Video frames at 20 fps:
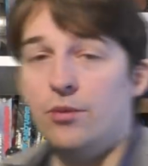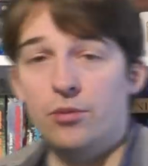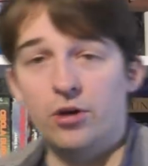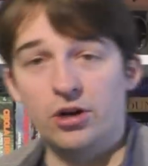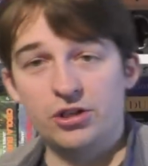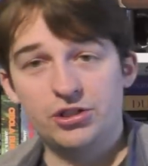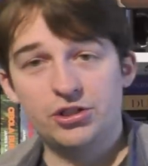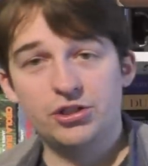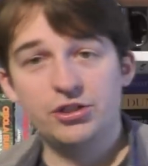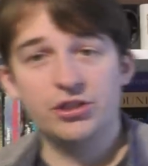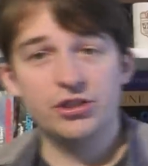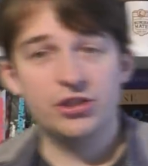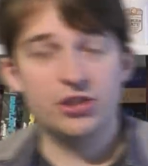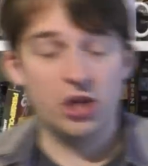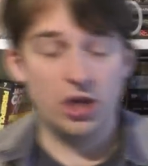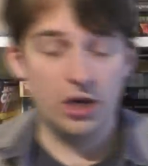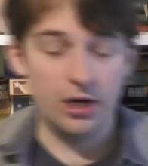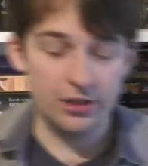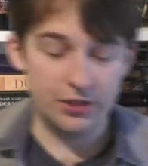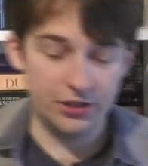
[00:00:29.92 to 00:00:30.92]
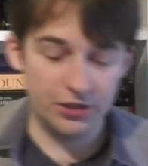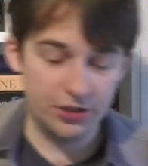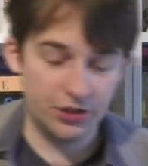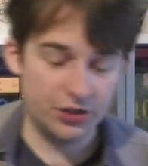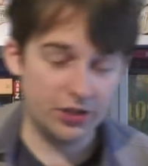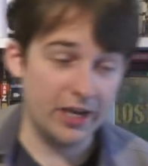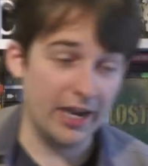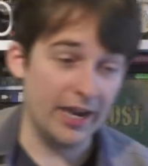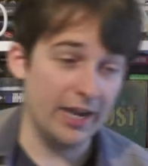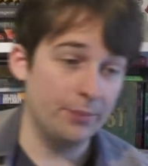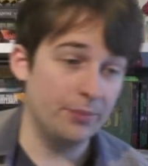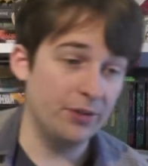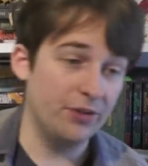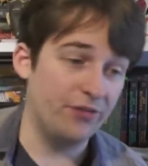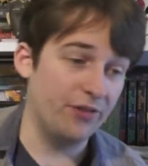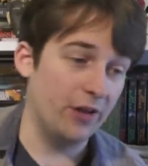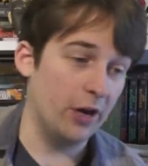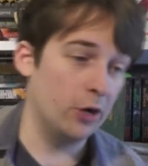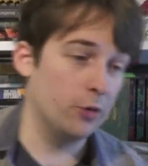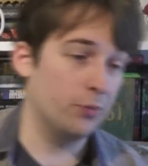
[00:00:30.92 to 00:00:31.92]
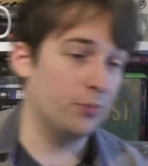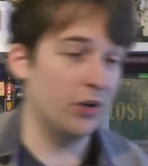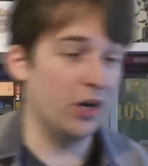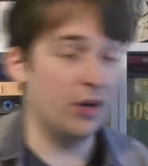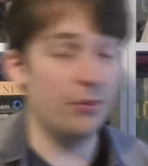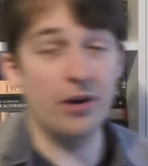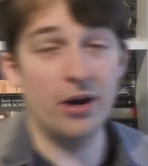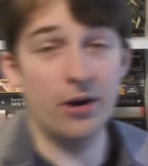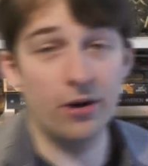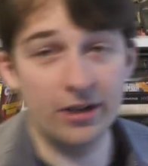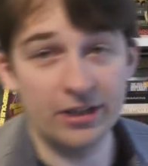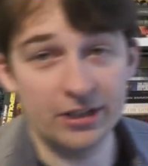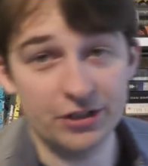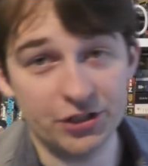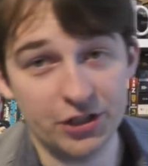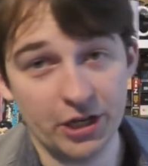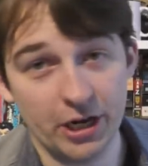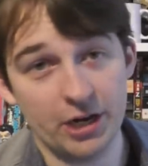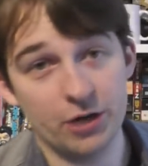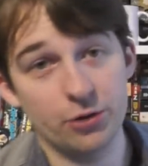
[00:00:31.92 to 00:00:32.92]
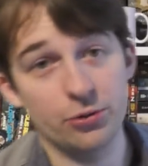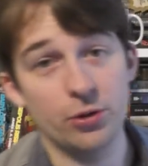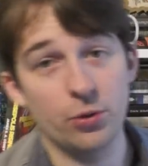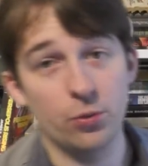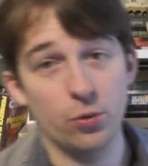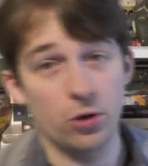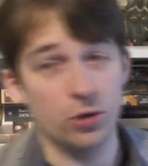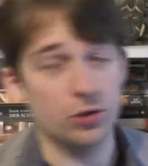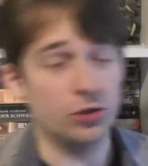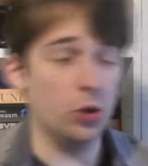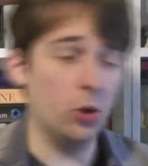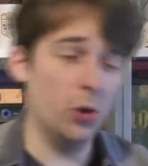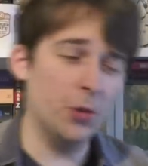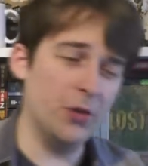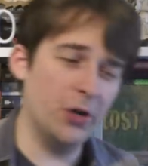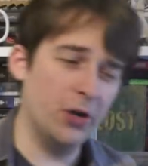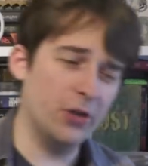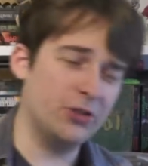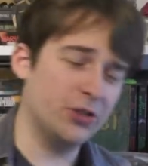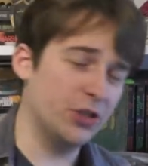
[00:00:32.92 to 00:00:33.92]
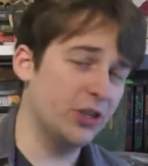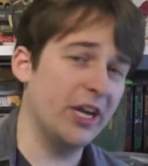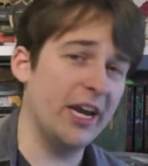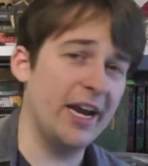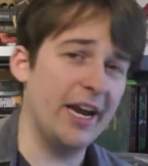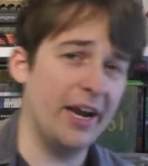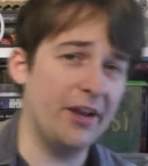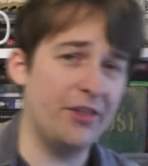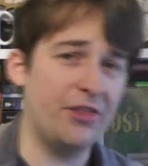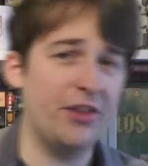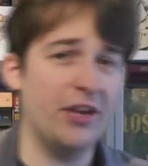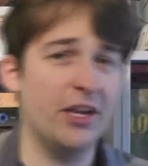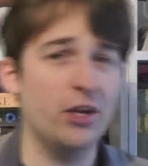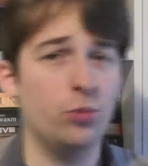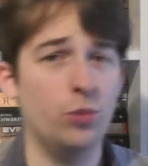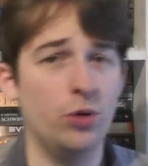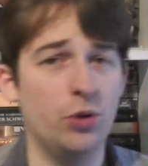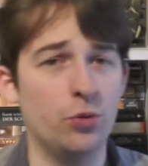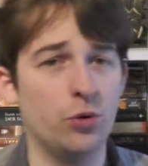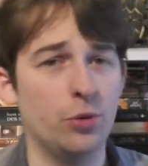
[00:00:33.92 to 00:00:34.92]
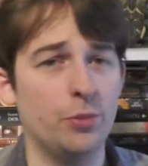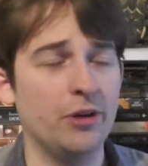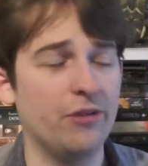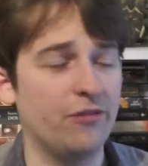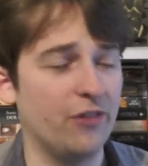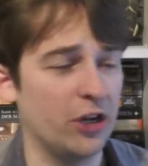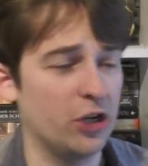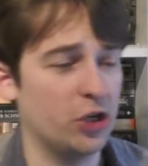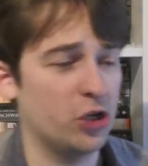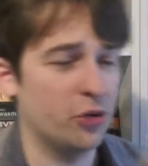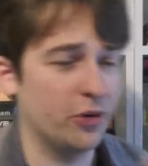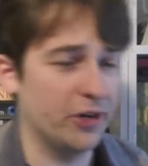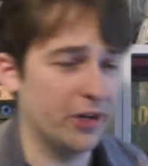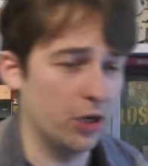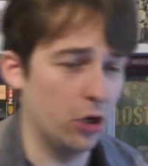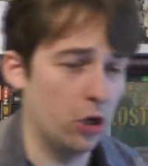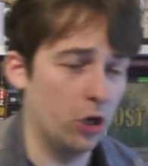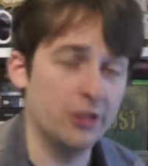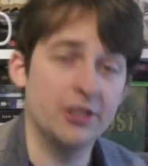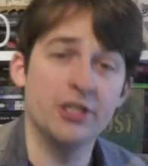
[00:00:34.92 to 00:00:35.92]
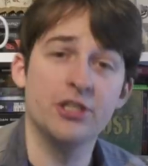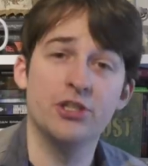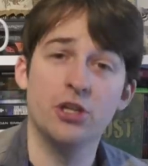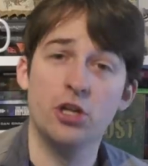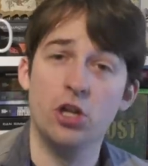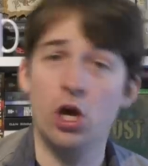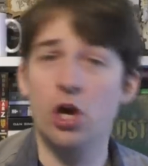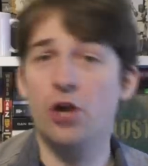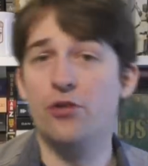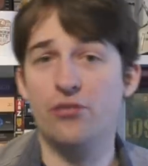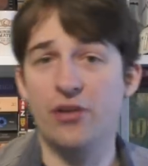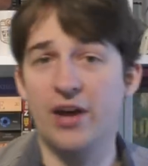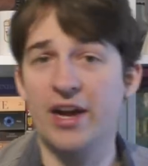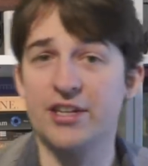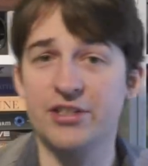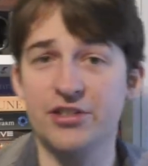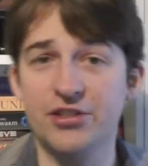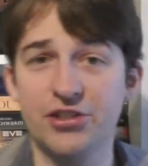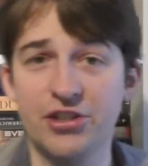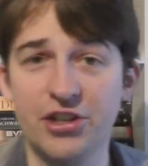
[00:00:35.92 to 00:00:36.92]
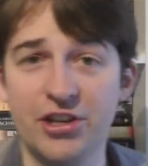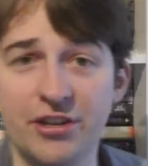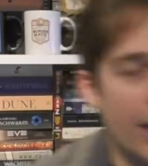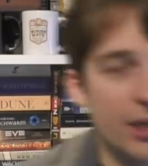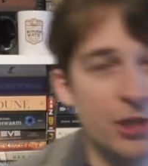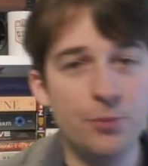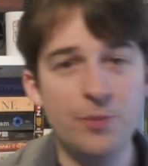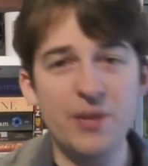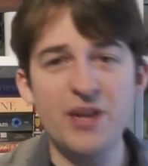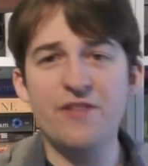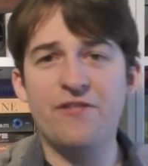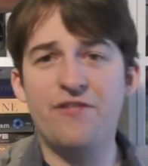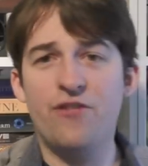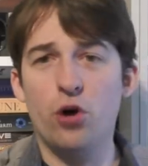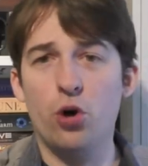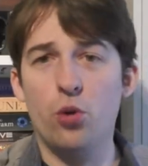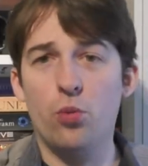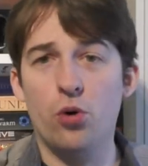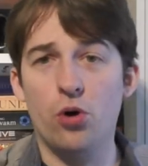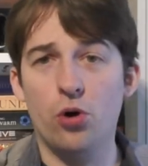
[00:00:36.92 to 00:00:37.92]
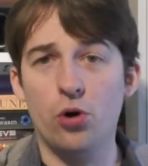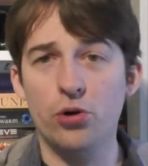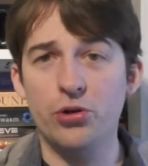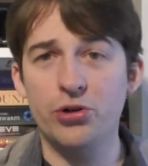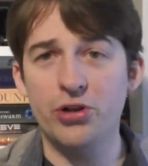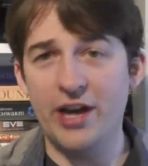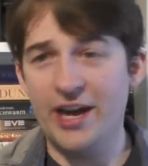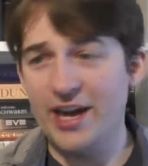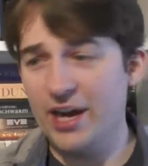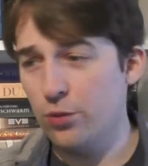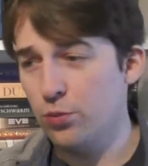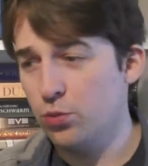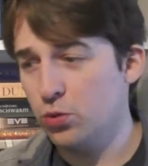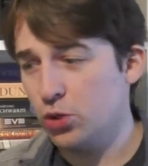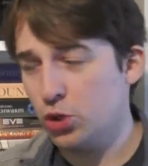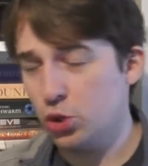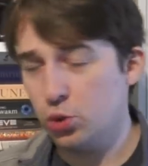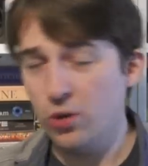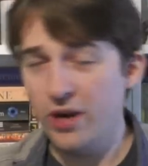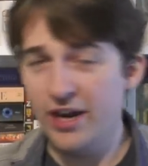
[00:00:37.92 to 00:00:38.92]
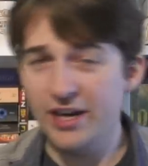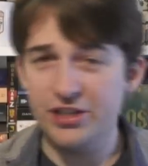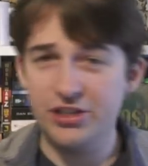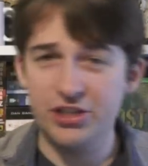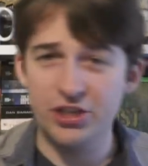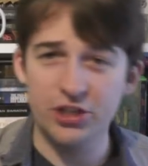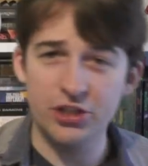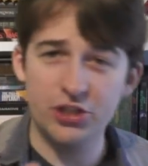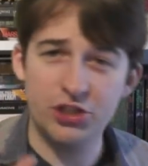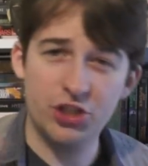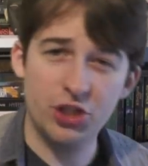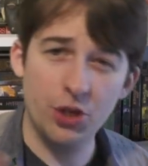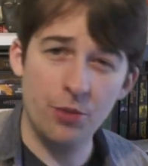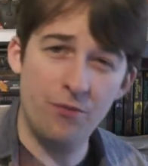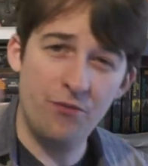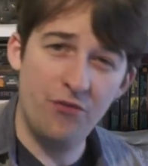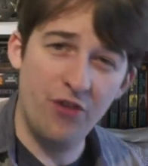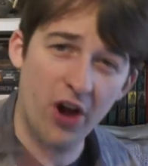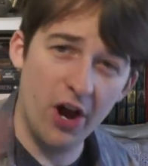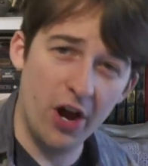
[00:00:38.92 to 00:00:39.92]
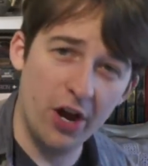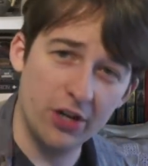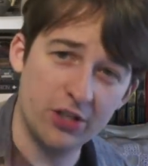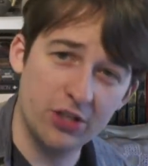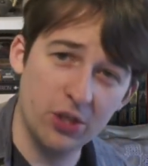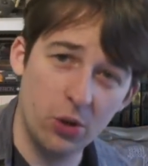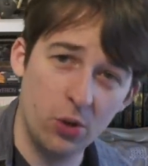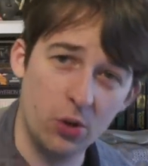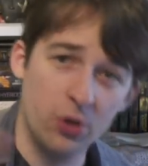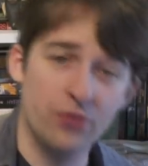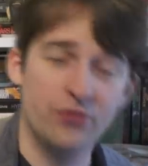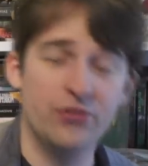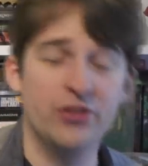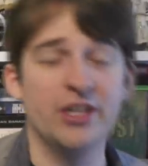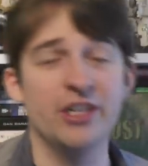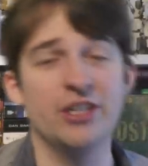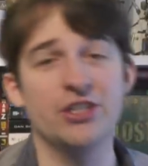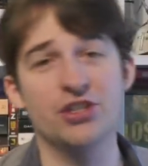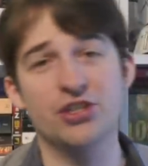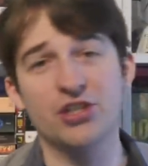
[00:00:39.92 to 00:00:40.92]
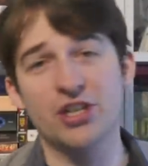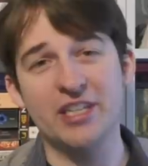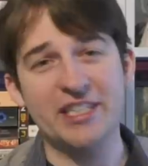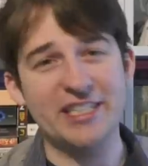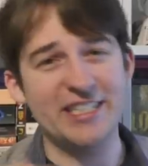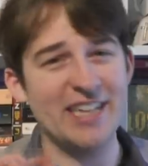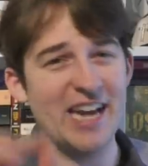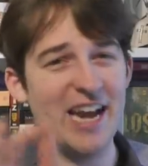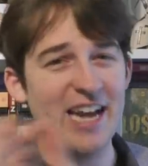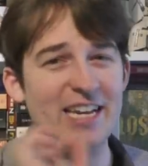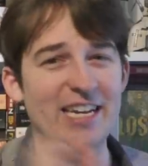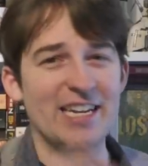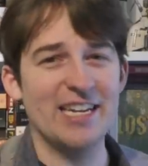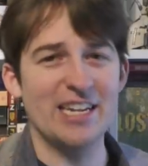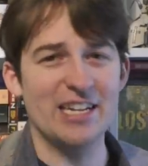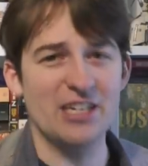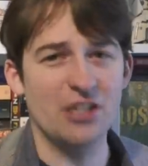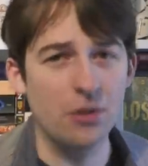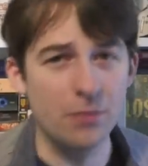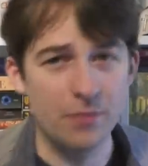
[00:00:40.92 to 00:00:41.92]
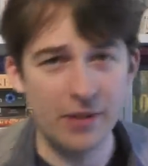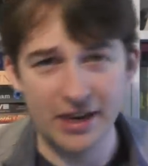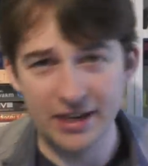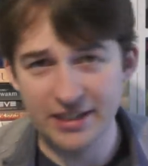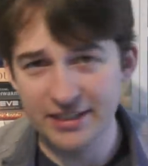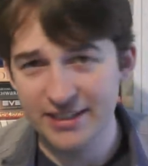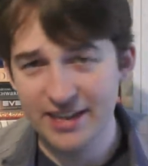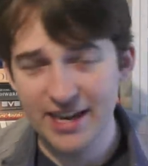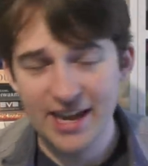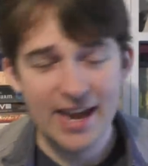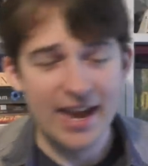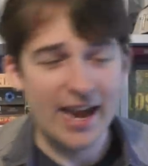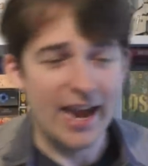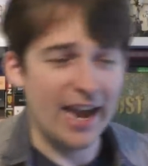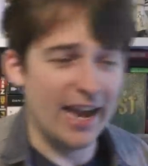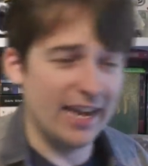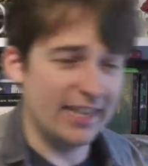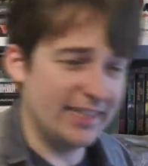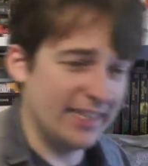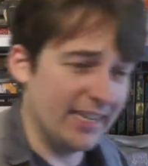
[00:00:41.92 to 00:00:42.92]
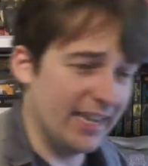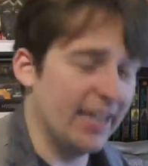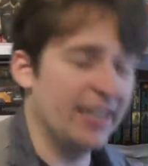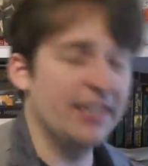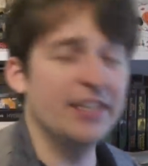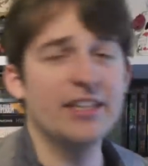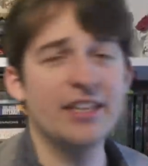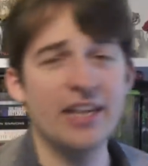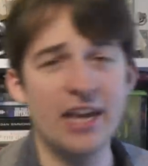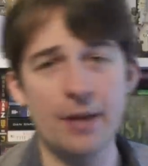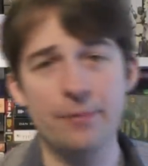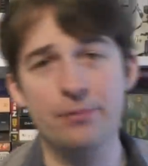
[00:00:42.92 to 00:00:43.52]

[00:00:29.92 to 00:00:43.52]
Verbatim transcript: Most of these classes can be found primarily in secondary worlds, although today I think we will be venturing a lot into low fantasy. And be forewarned, I will try to subvert all of these a tiny little bit at the end of the